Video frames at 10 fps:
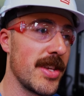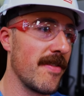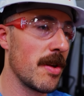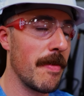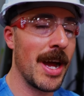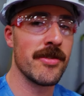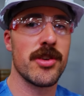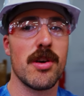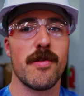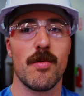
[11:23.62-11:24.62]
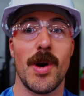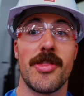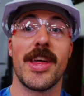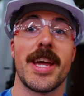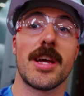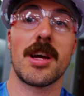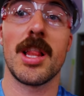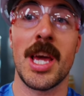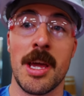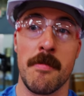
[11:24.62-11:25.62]
70 pounds over what they
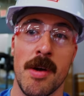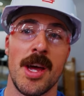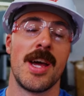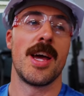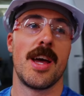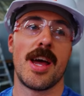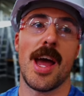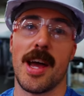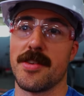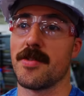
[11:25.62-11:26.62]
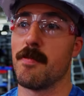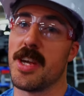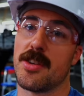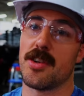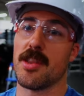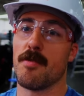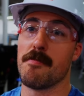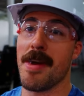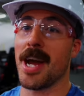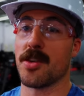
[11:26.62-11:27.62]
claim as basically the
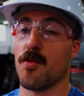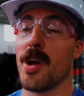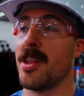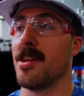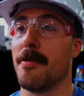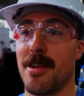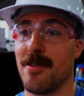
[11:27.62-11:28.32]
max weight limit.